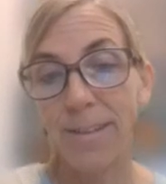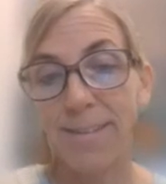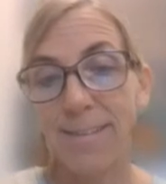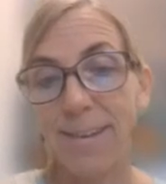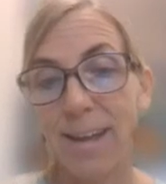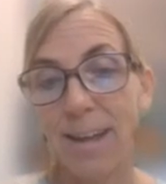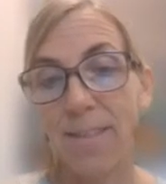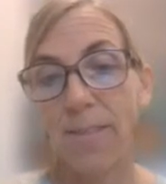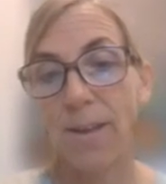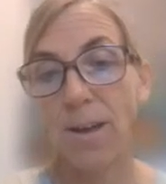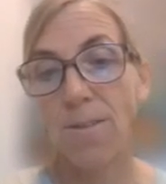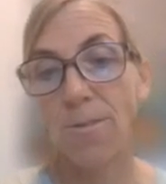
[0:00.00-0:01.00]
state that the
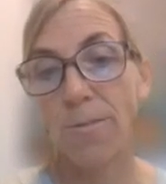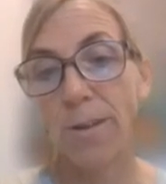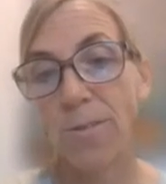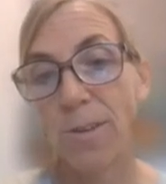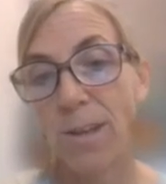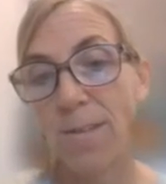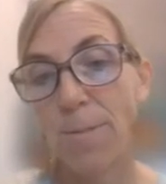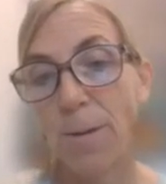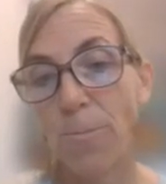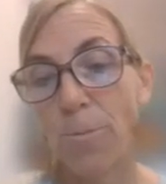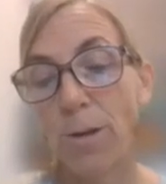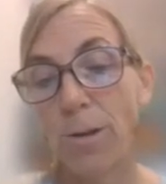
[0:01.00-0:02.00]
conservation
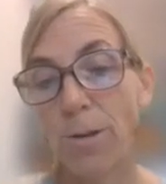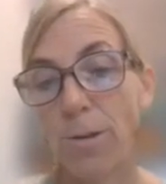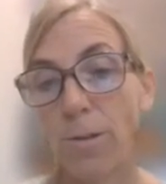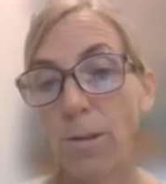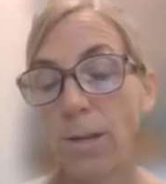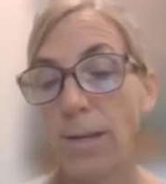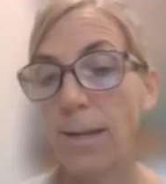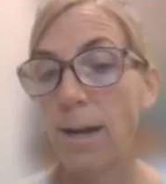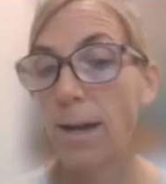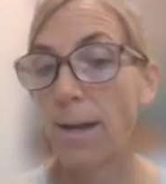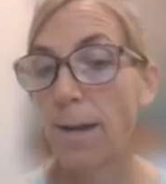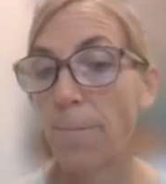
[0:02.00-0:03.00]
easement will
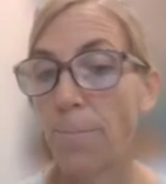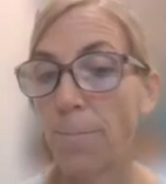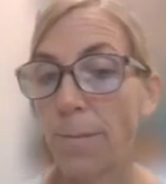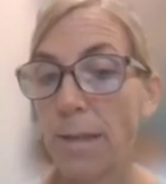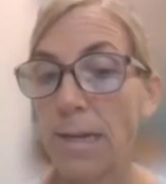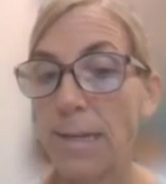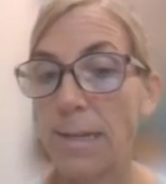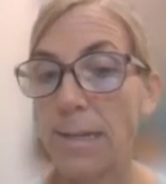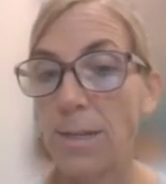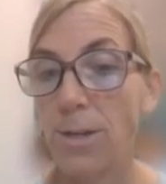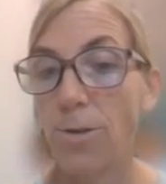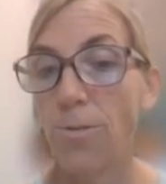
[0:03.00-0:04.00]

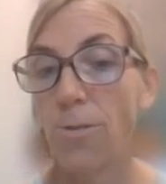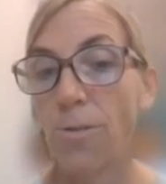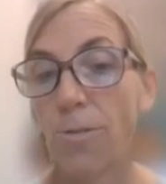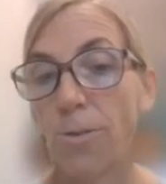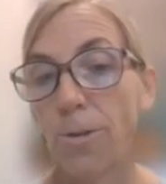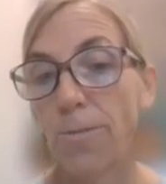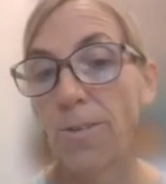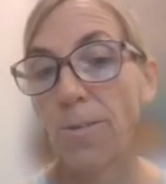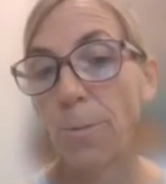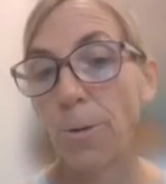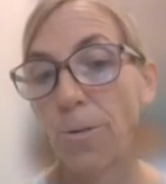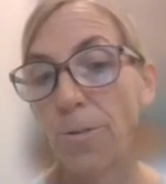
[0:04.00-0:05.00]
continue to serve its
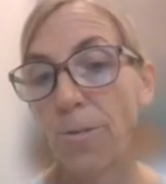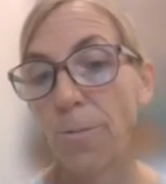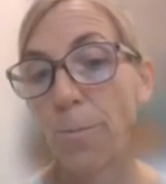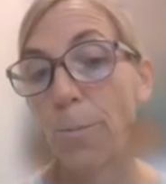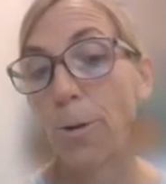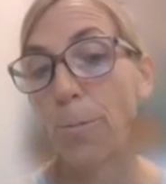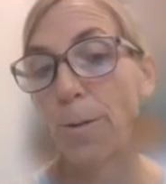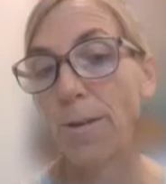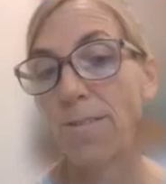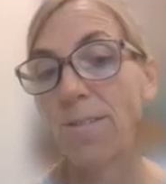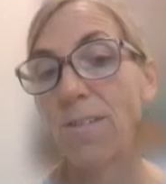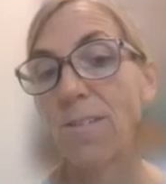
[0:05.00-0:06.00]

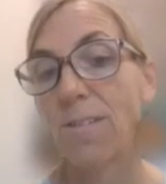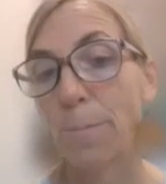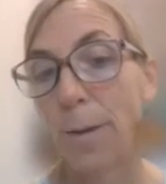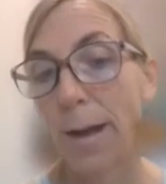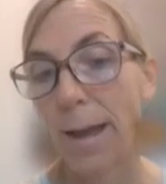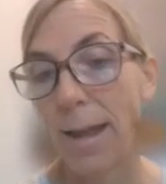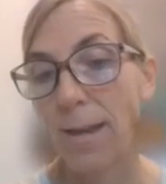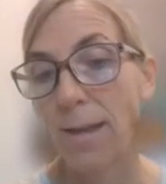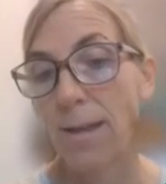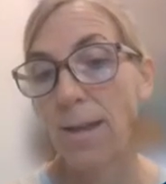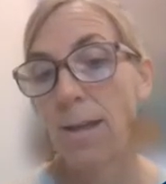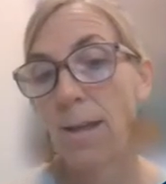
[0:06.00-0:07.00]
purpose despite
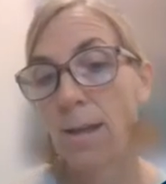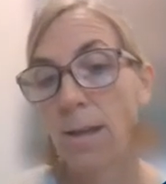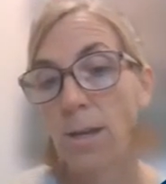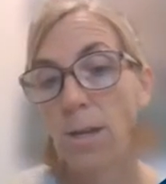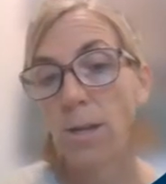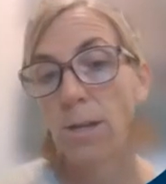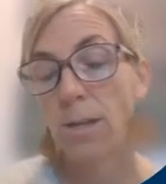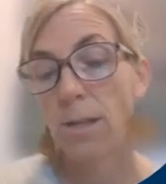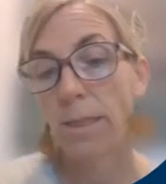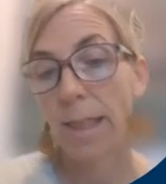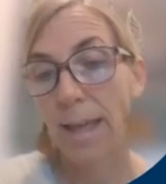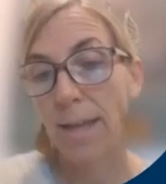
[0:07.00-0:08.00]

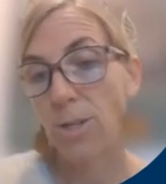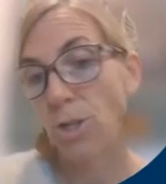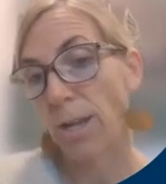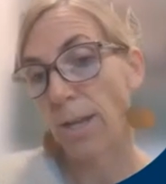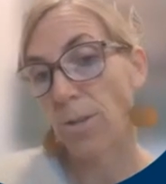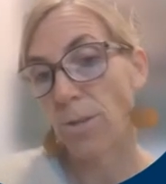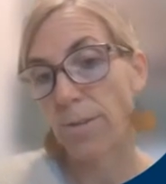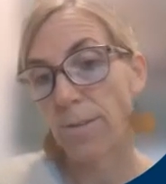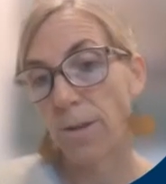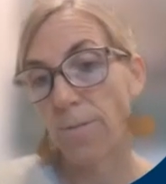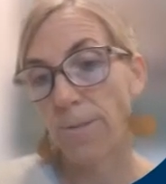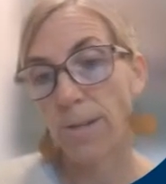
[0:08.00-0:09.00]
land
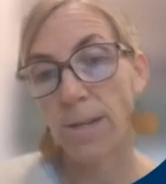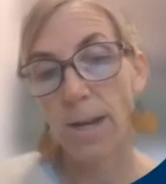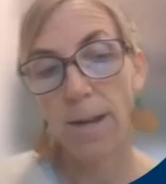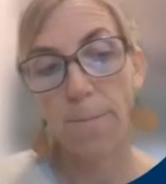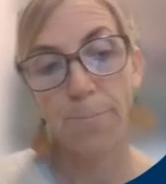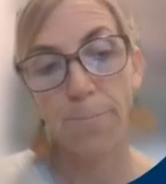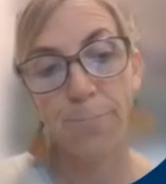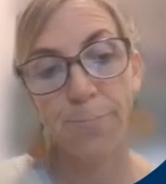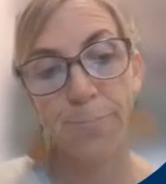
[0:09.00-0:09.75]
changes over time.